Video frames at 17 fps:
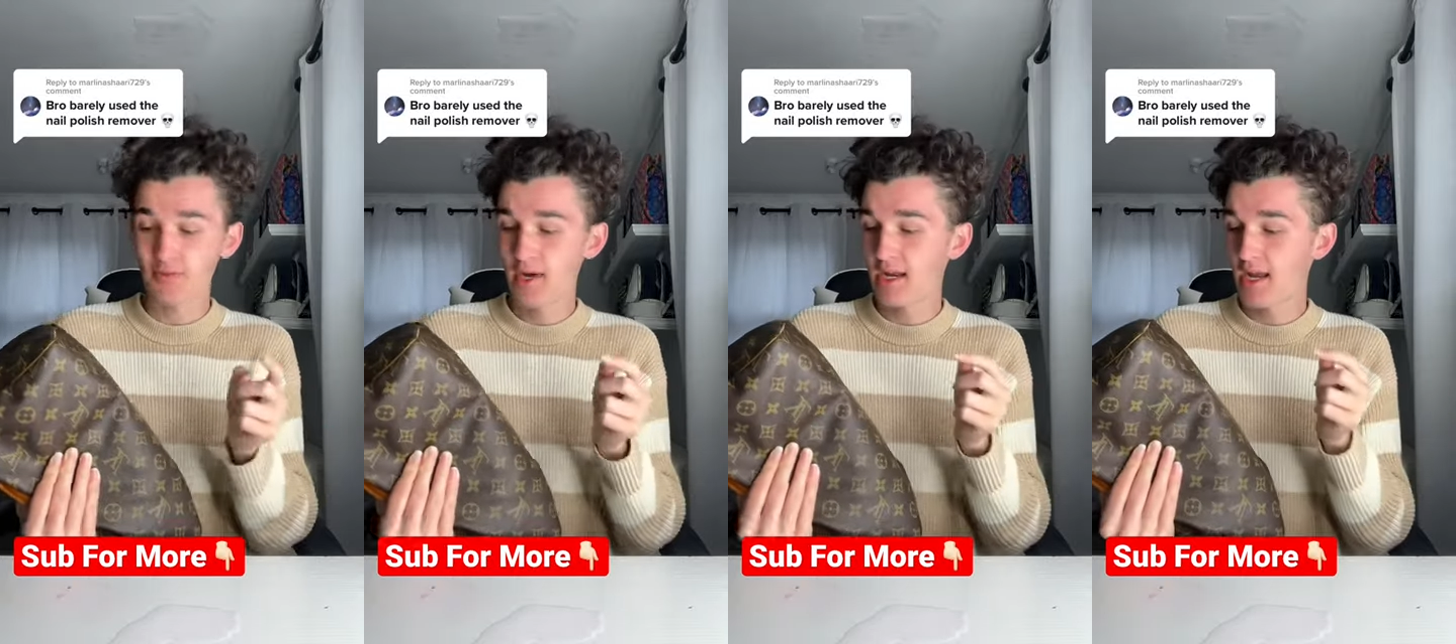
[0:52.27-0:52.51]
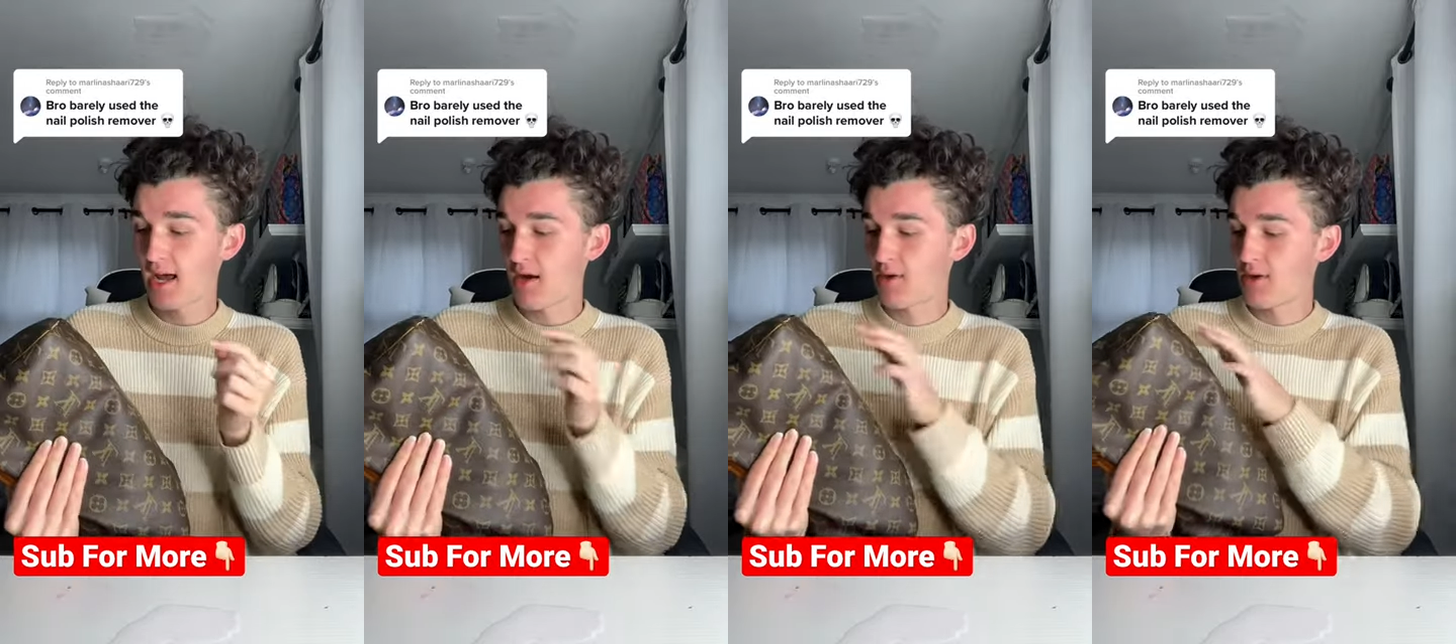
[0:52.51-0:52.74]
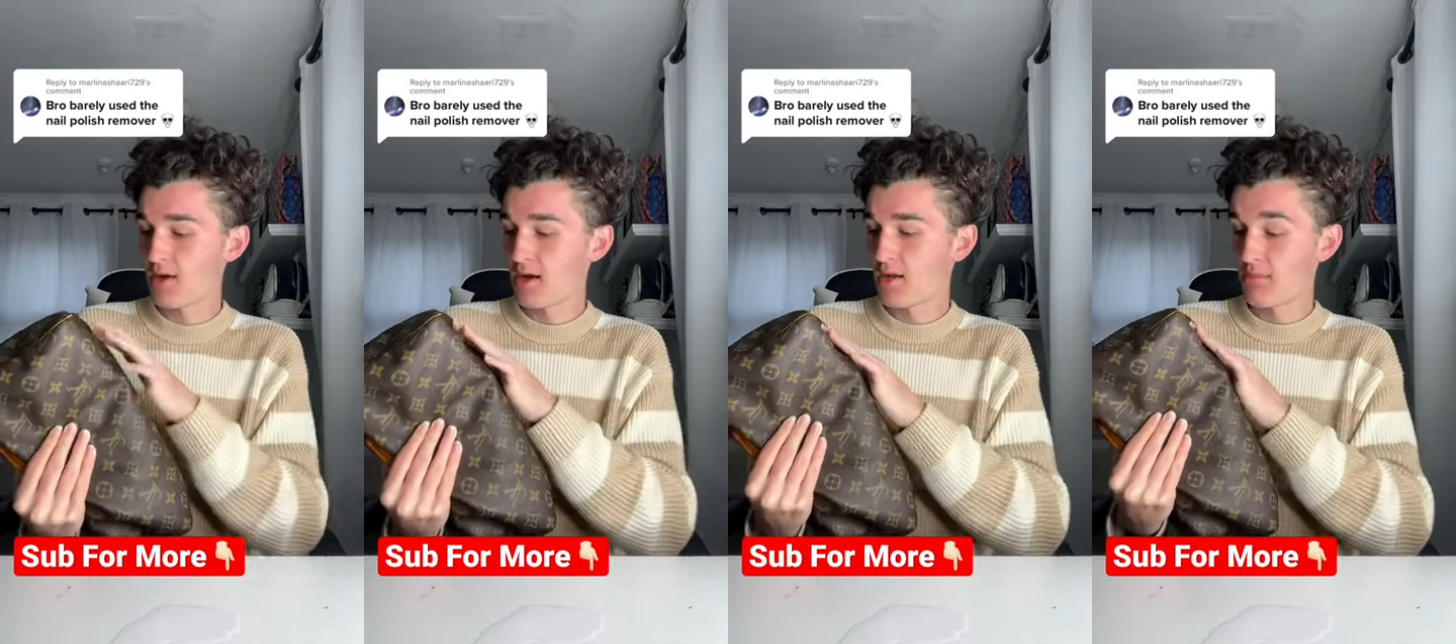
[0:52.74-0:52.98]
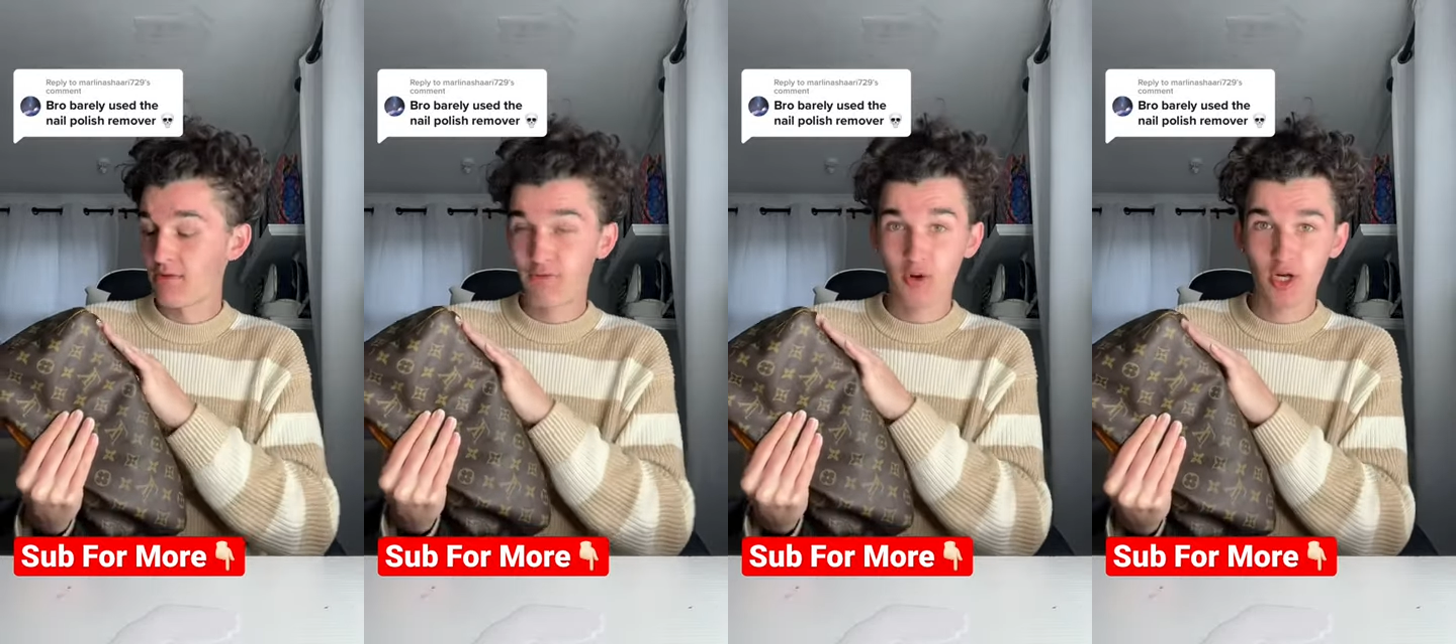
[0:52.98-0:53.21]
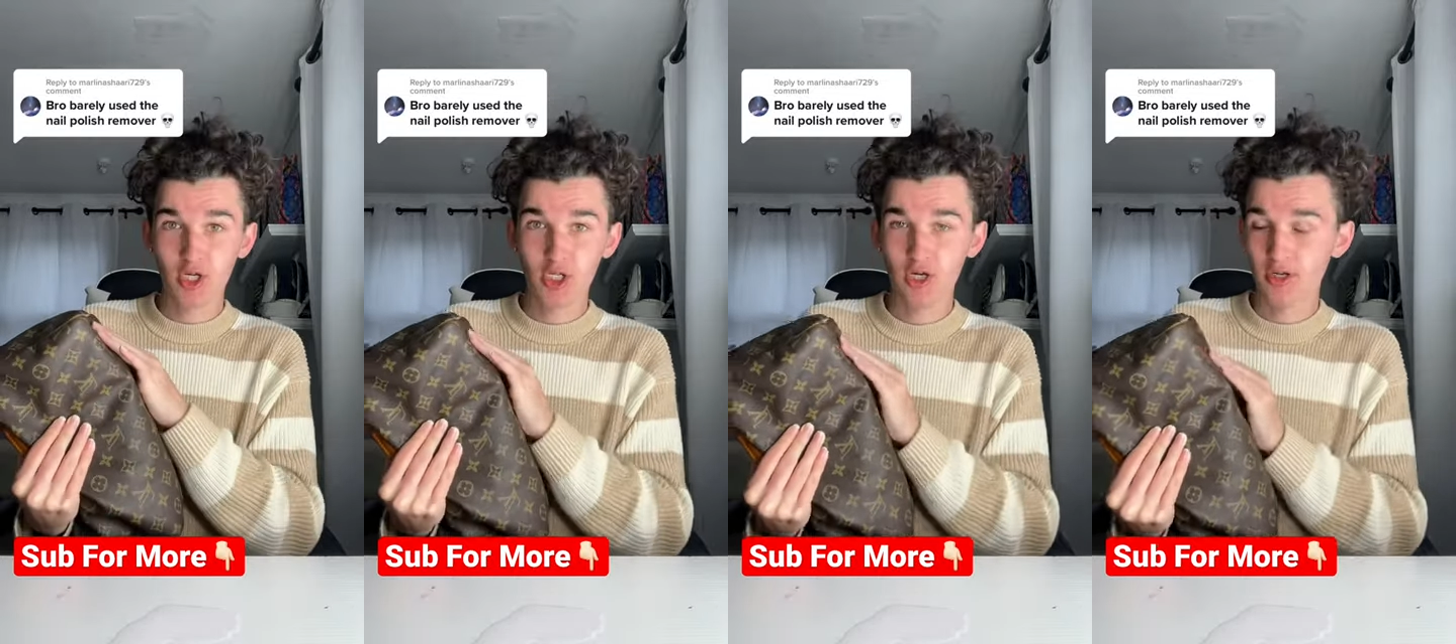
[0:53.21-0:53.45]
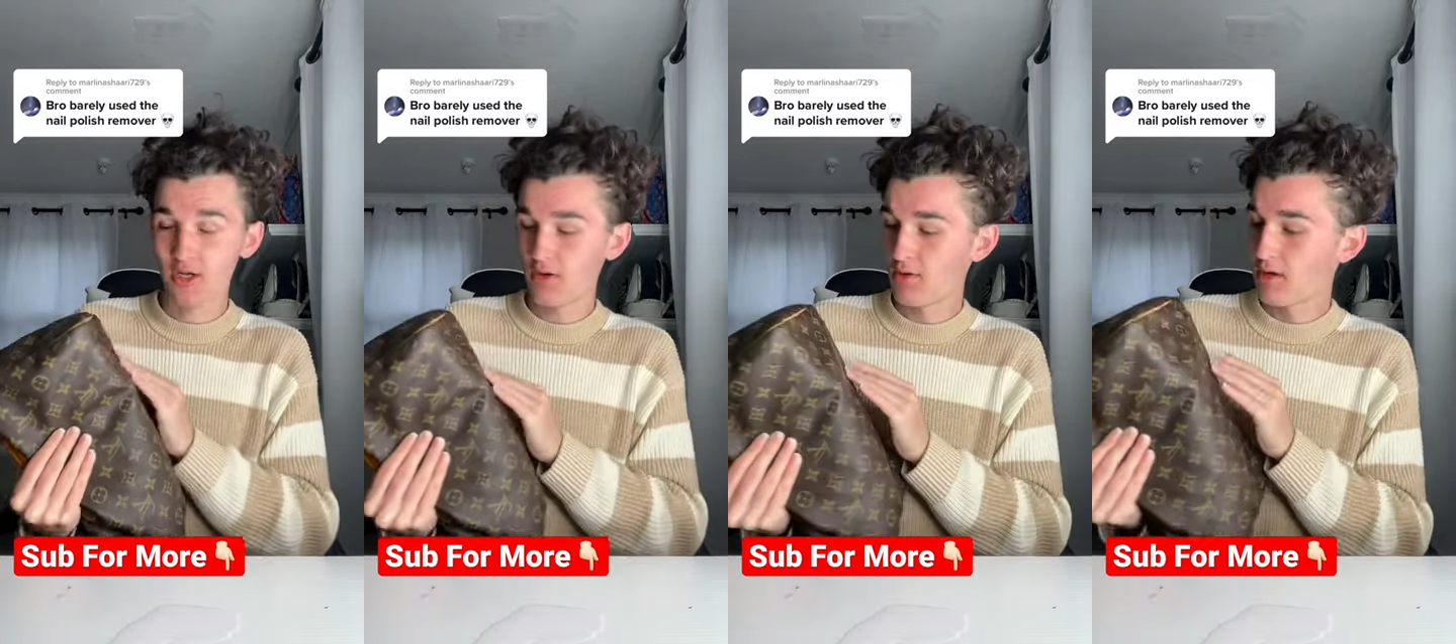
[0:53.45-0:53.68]
right now before I show
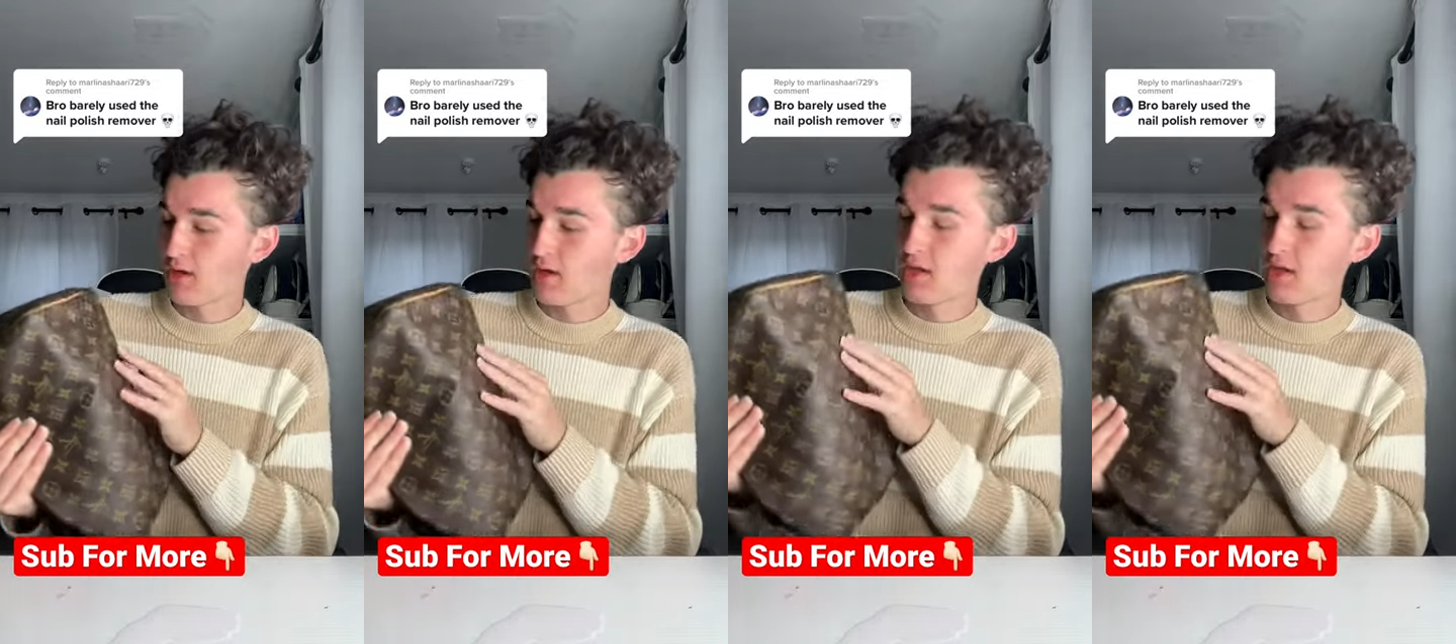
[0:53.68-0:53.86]
you.